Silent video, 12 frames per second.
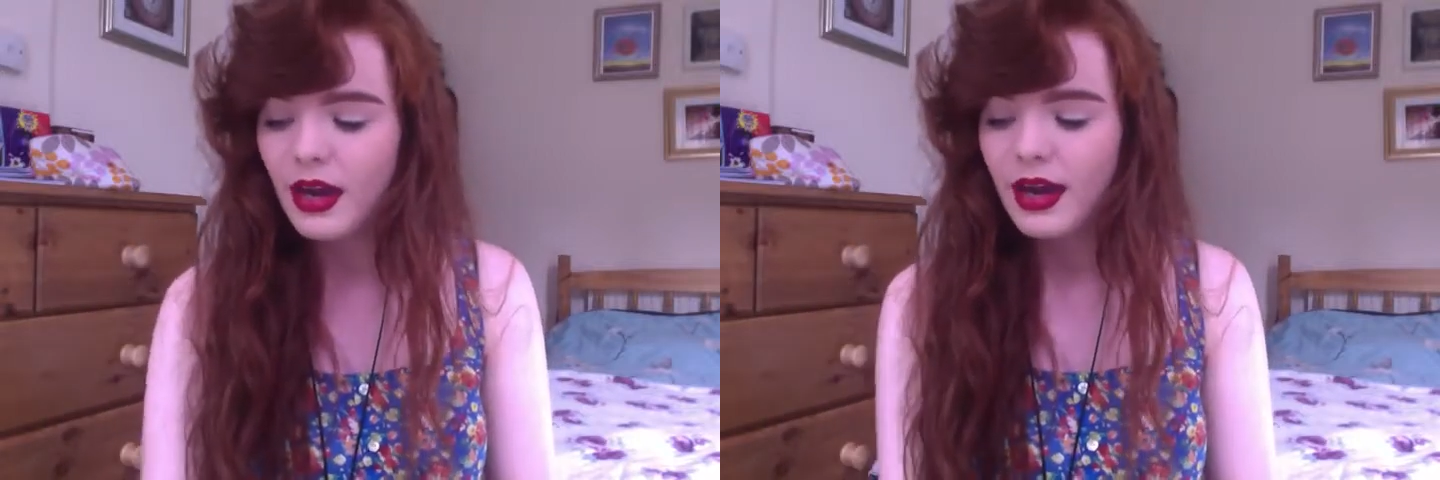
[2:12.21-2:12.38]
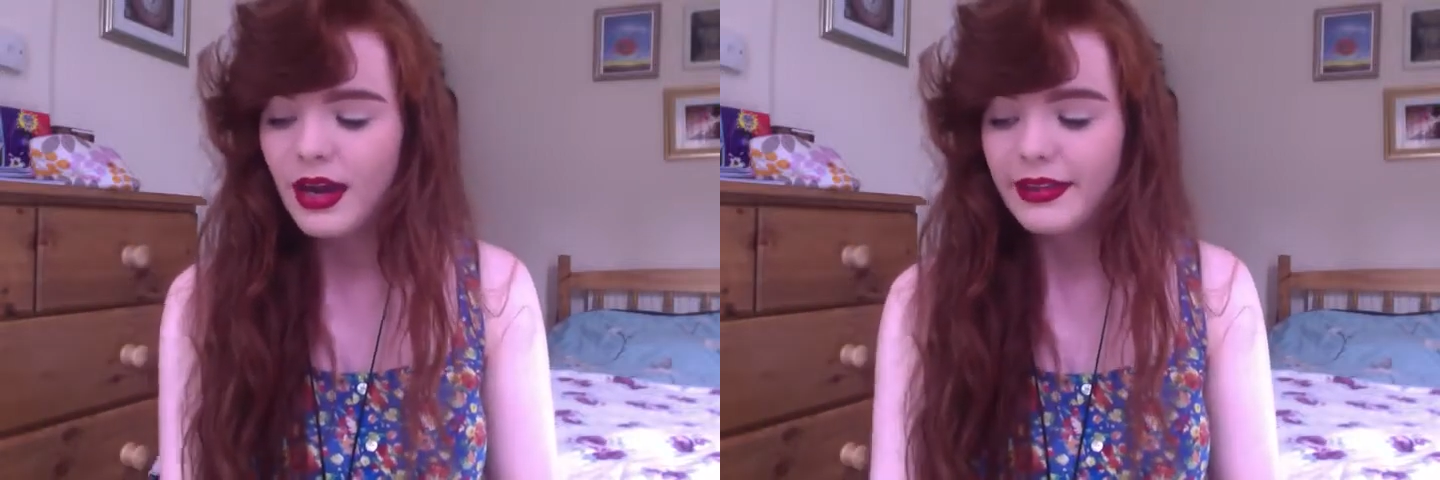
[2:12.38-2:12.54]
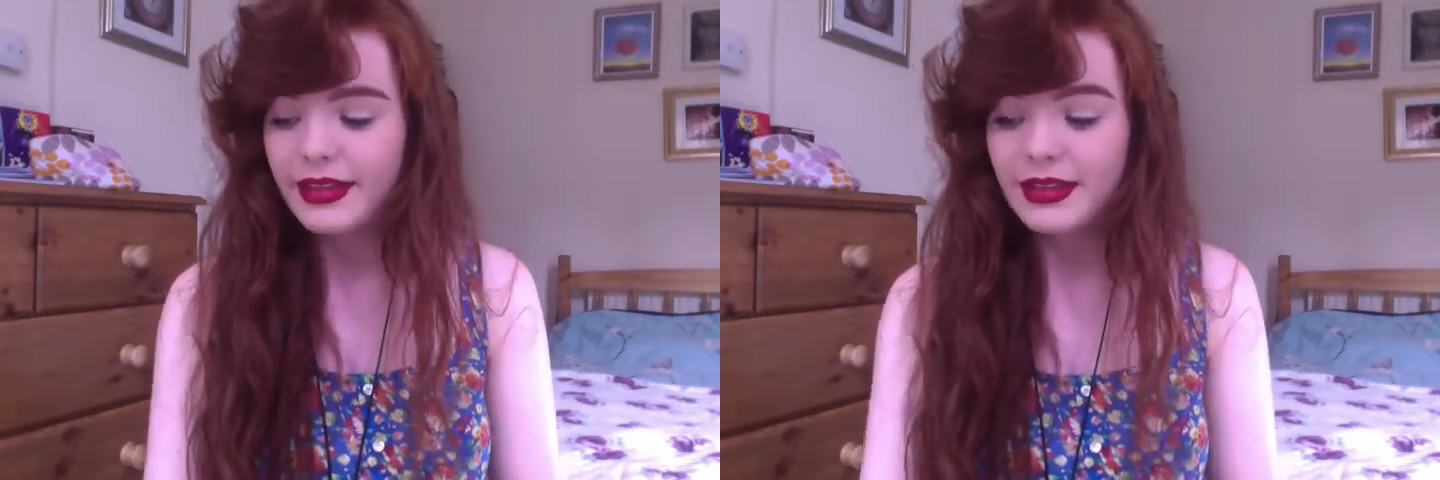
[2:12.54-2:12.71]

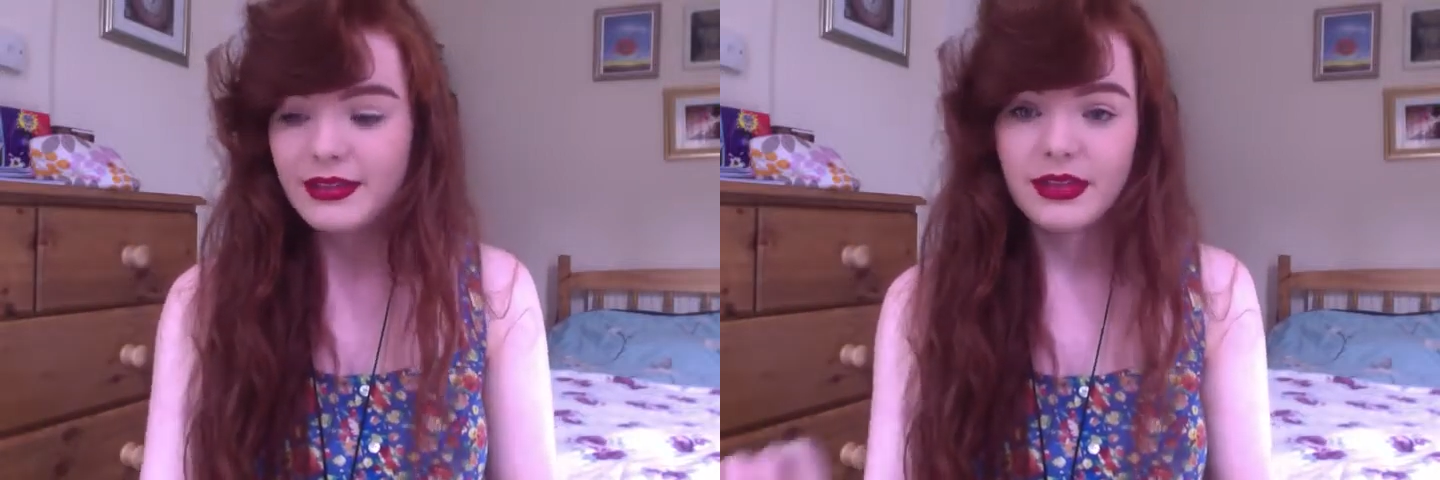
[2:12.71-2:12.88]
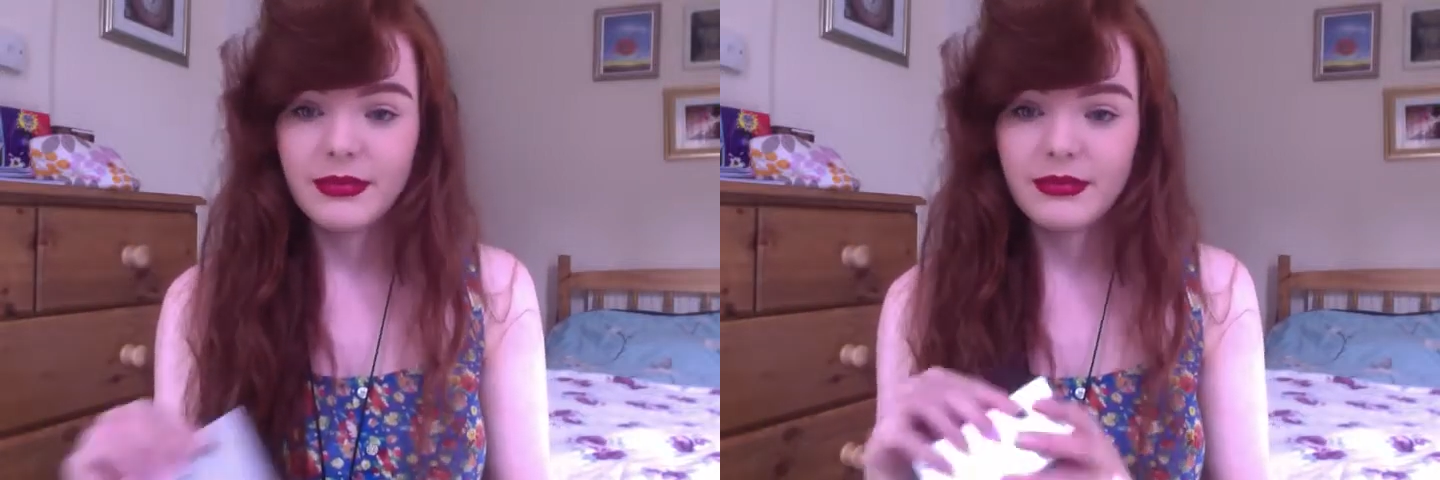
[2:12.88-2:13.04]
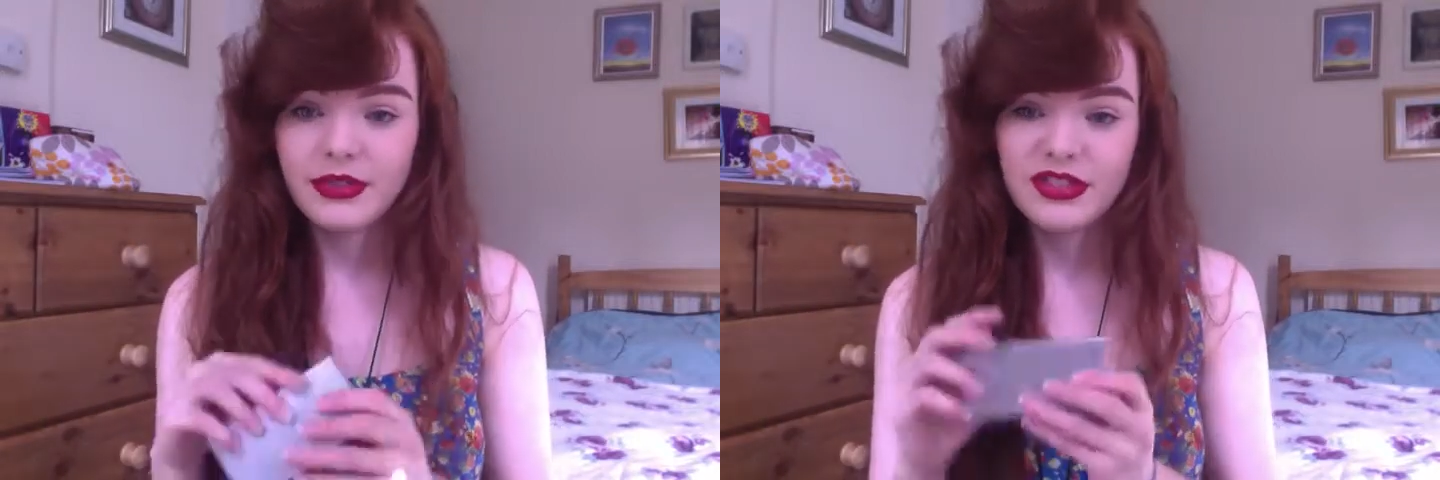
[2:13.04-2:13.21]
And that's
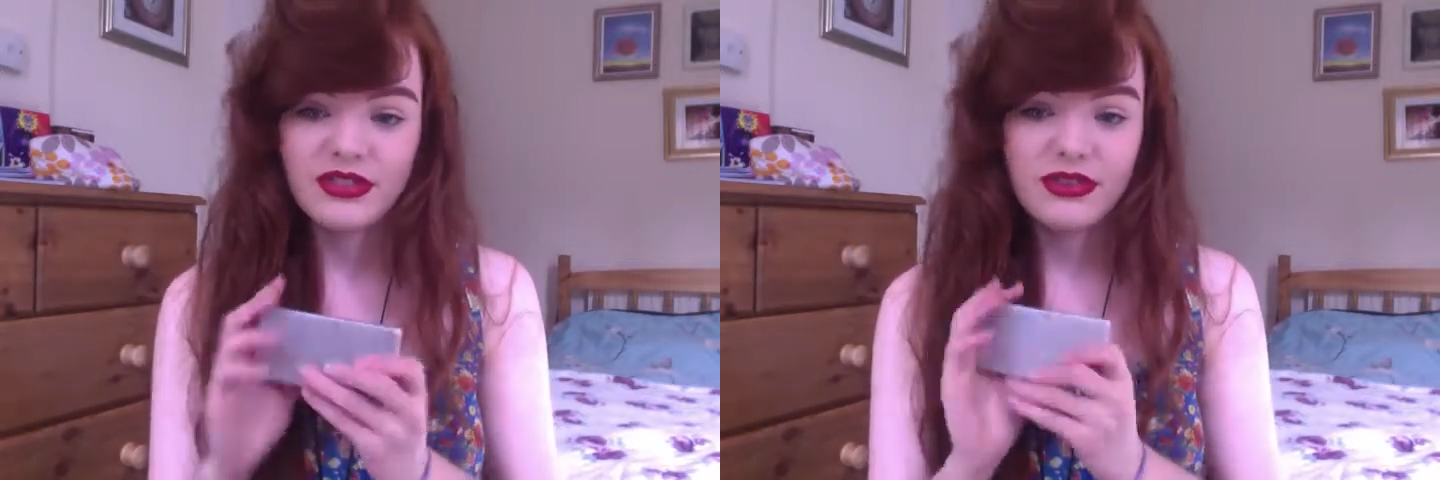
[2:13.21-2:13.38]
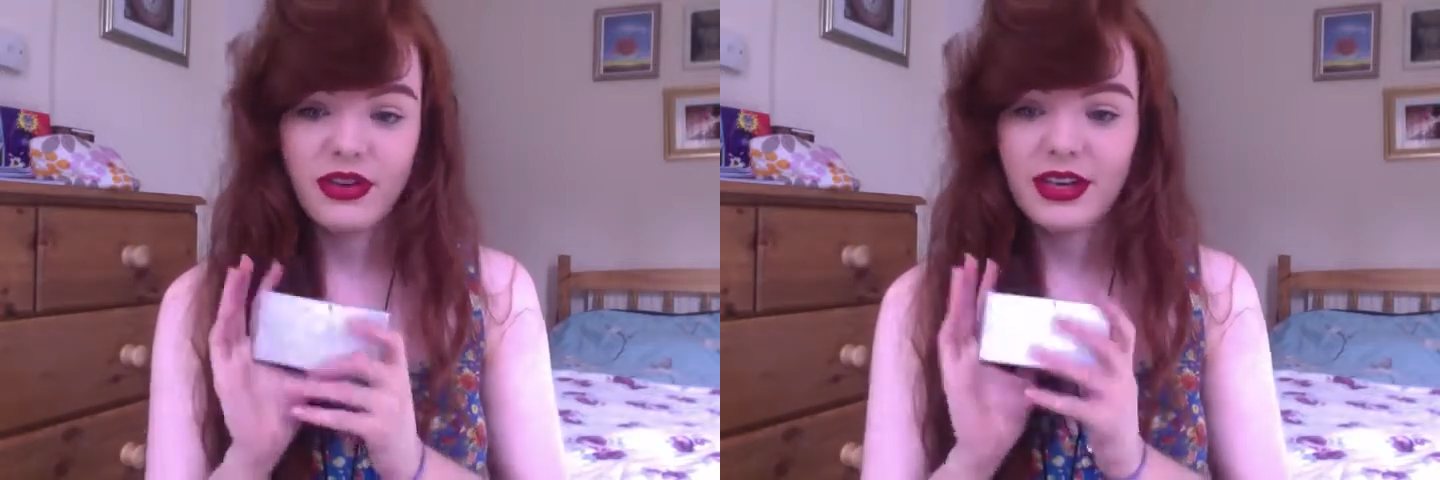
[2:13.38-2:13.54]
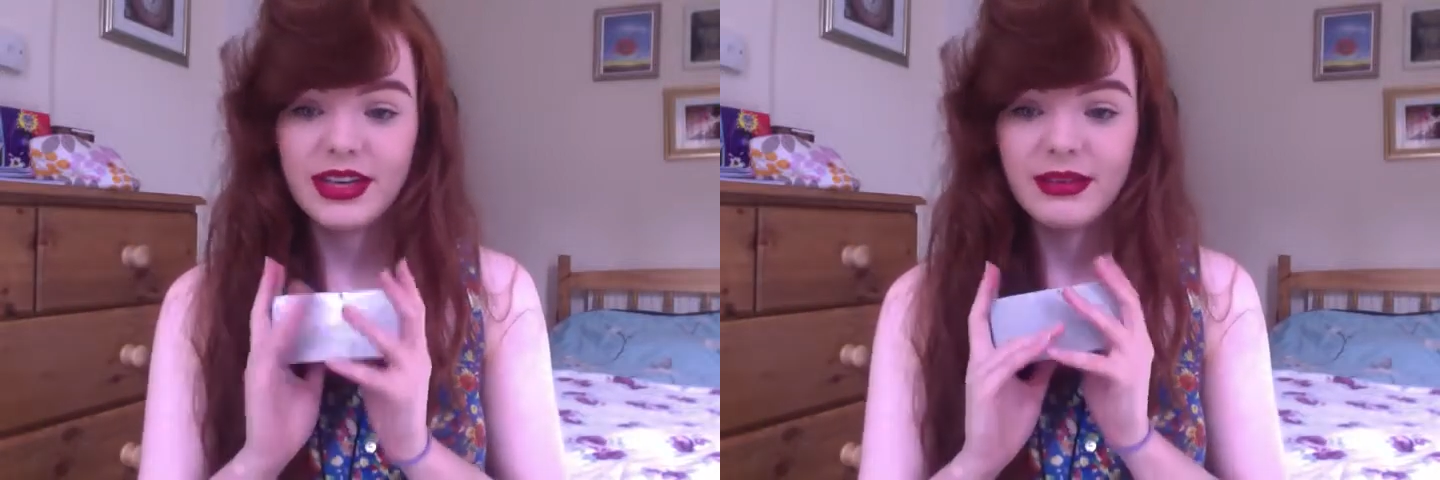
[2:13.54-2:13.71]
just
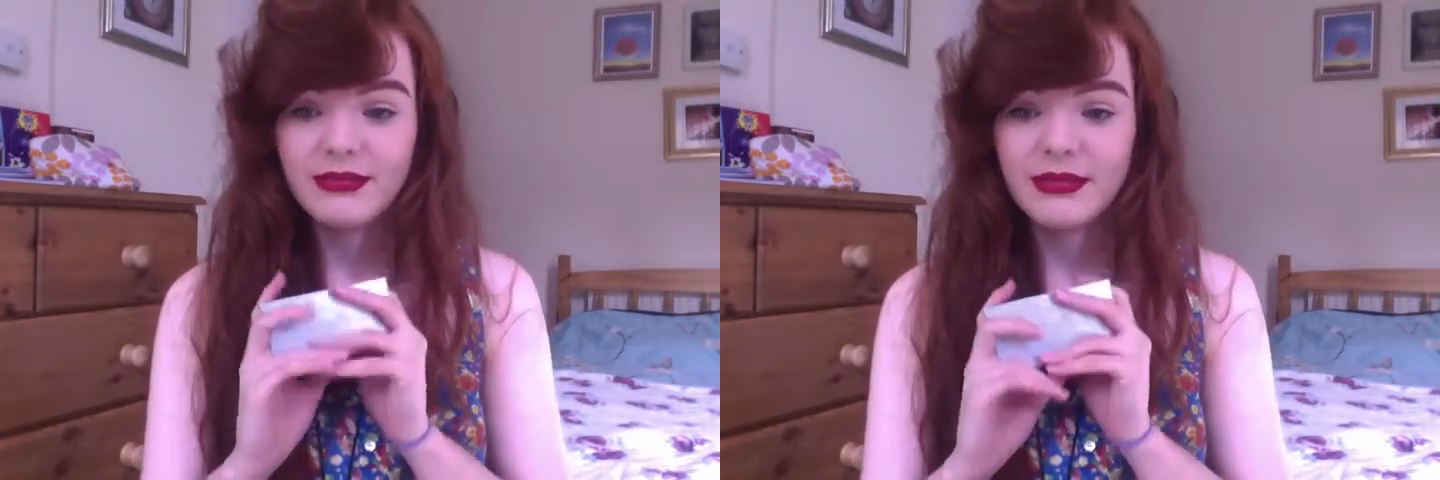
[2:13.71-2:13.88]
Kryolan.